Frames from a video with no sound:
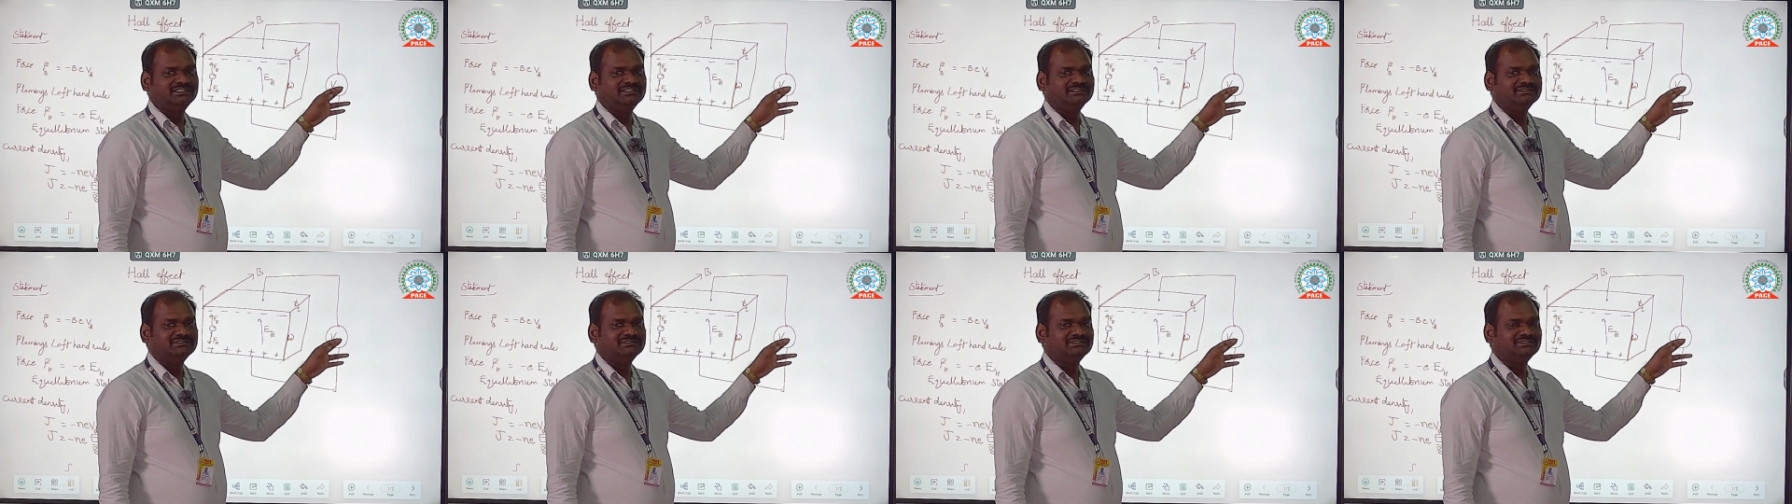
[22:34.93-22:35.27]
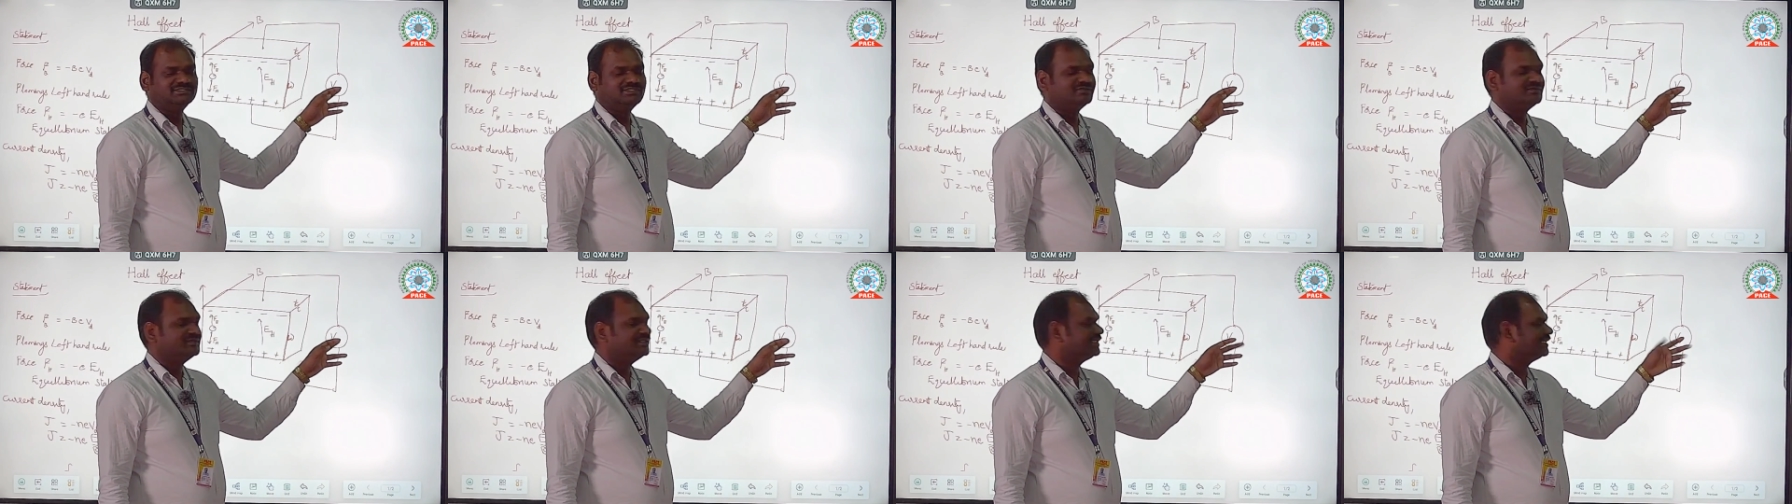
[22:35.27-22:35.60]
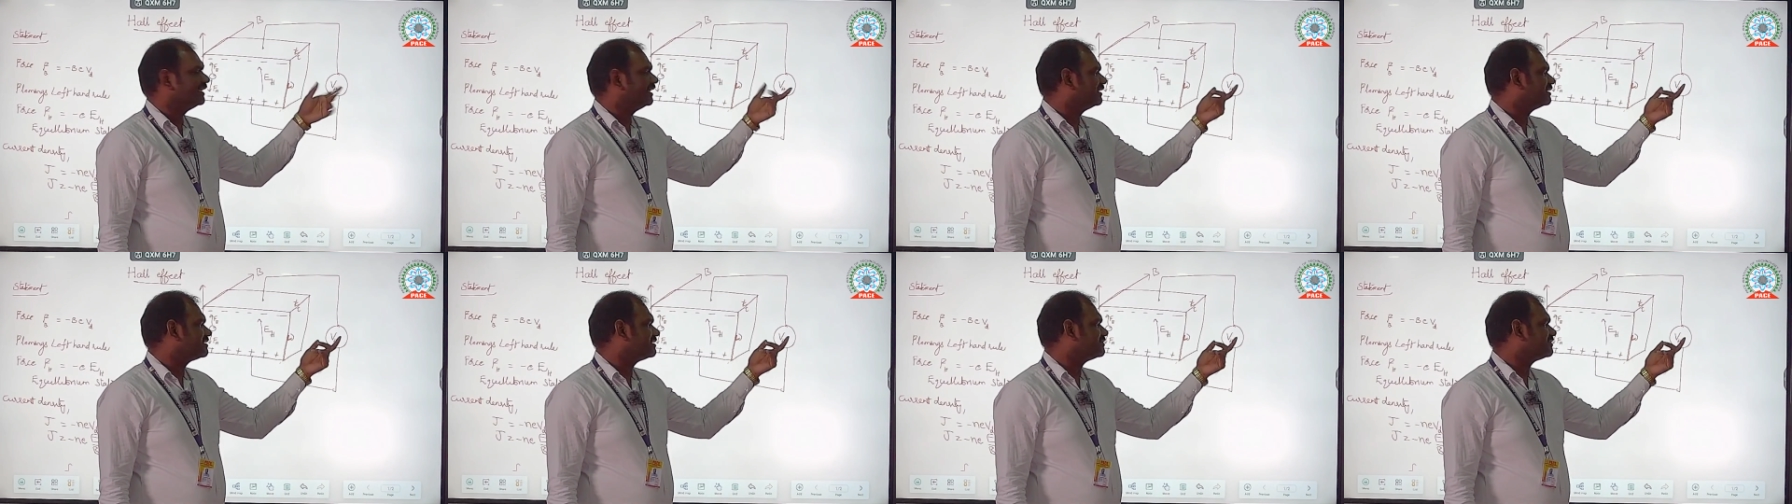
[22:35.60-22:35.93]
So, we can
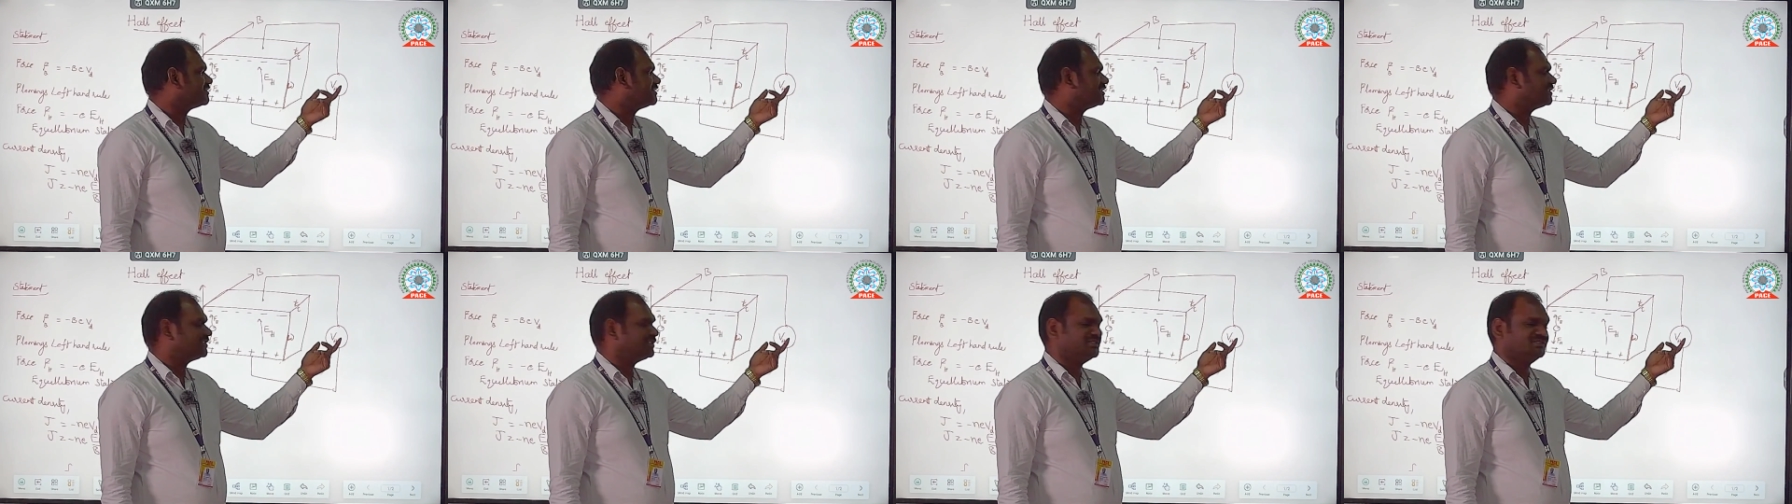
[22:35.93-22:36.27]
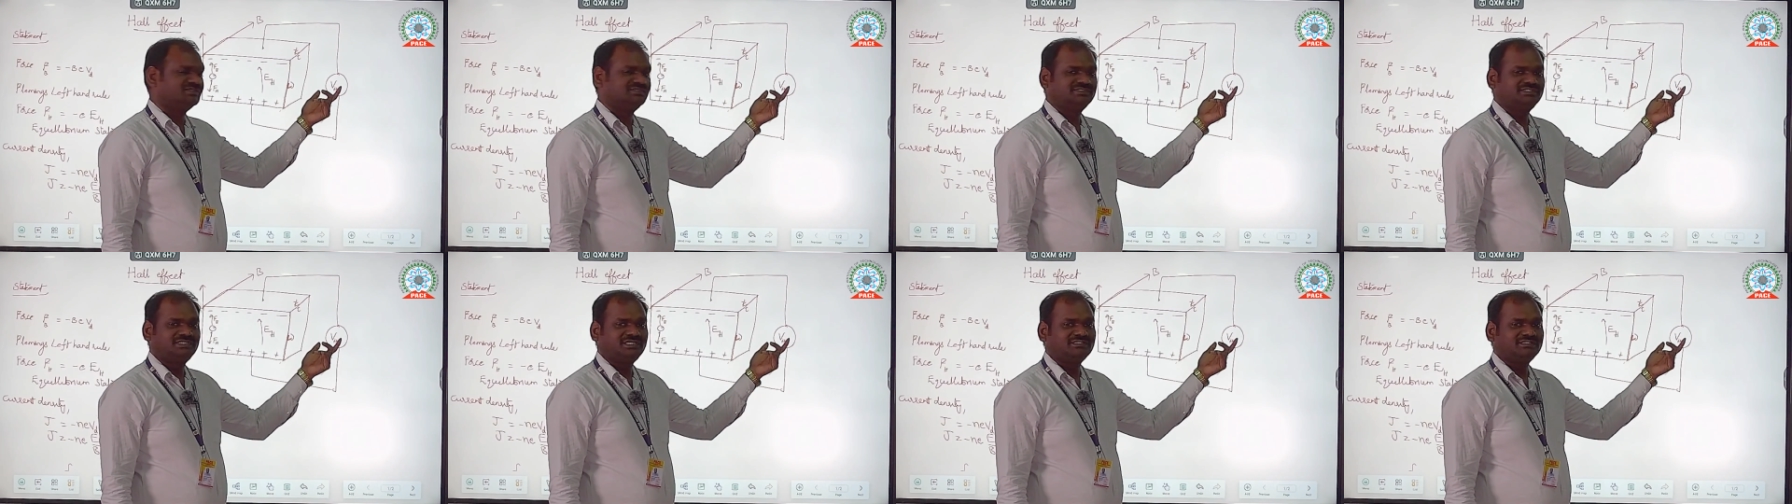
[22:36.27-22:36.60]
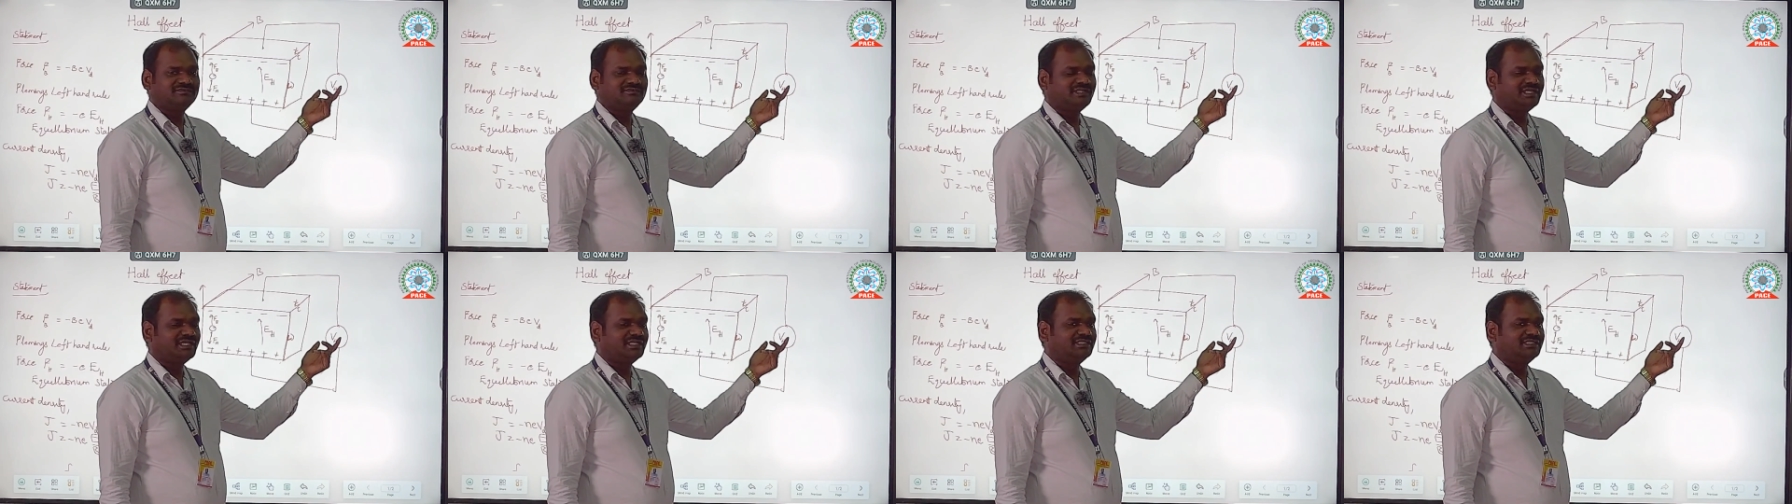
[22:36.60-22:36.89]
substitute that value